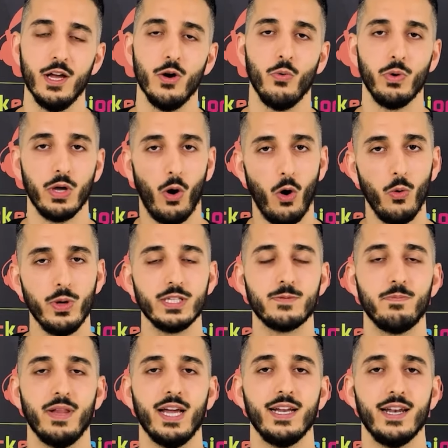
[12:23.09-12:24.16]
We always
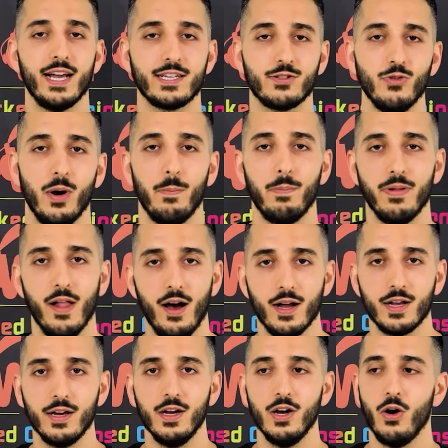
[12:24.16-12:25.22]
play next to a
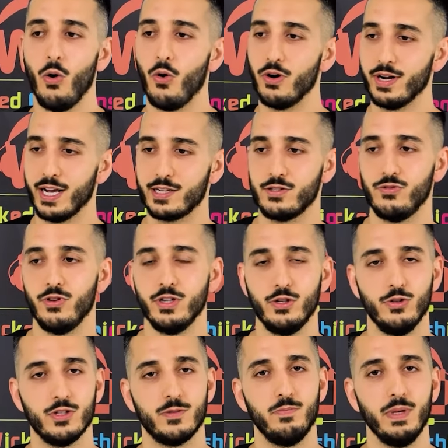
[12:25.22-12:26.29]
plug or next to a
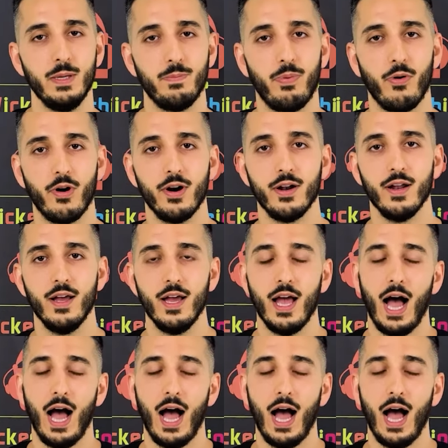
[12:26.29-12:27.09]
USB port.